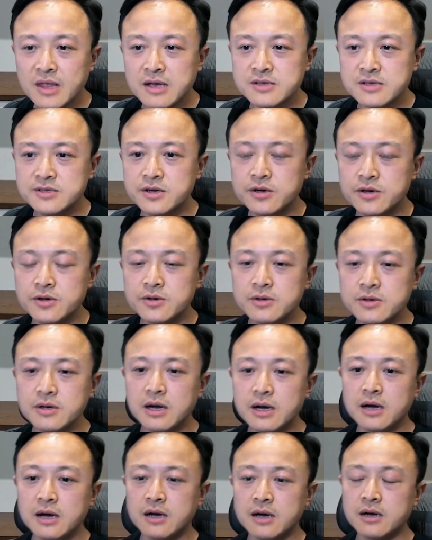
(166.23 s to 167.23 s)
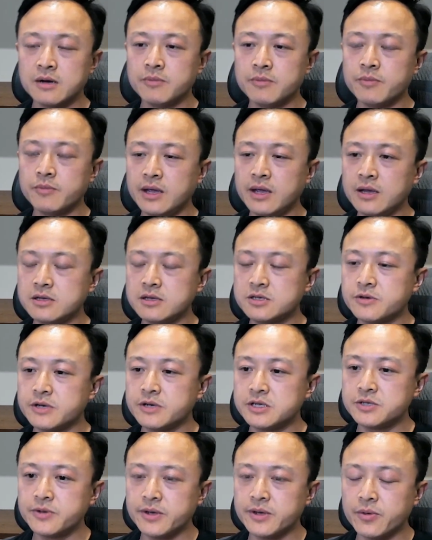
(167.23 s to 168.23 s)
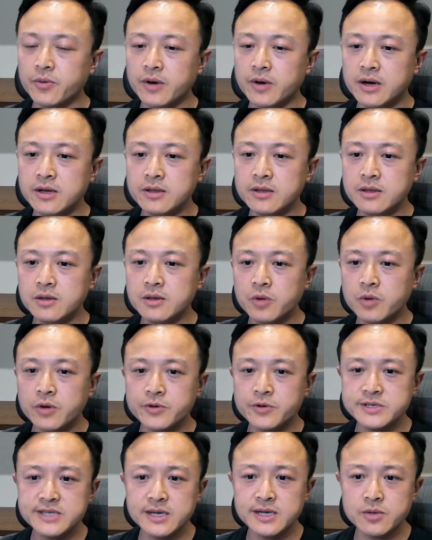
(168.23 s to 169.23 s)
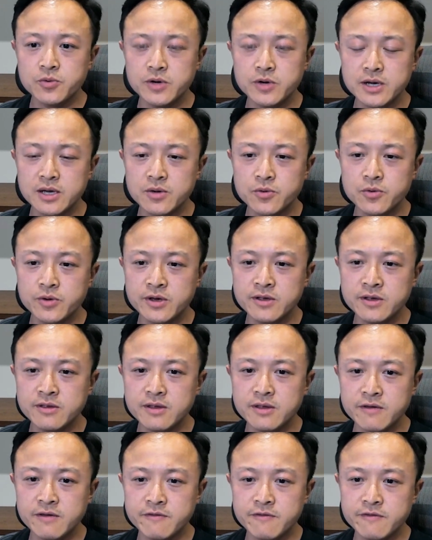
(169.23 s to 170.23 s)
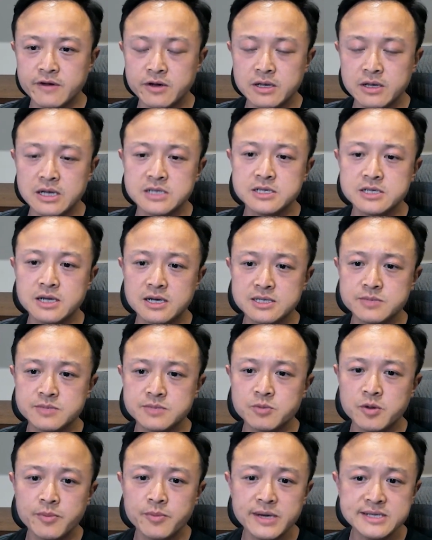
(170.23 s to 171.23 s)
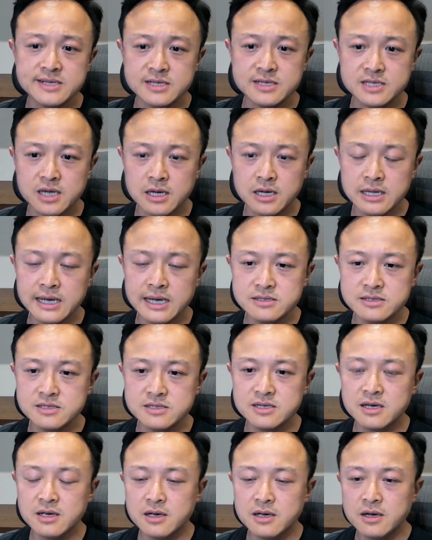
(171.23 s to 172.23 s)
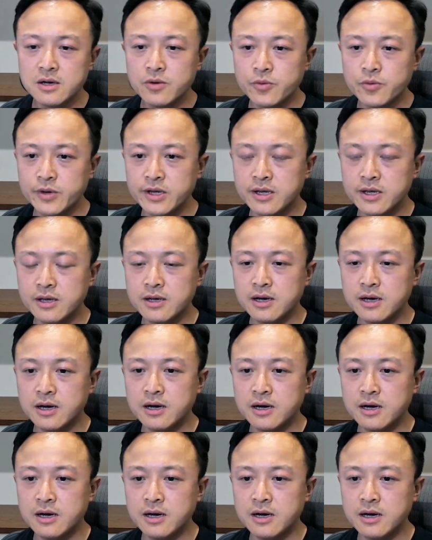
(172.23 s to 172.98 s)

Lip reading: So in 2021, when we started working with a very large customer based in Thailand, we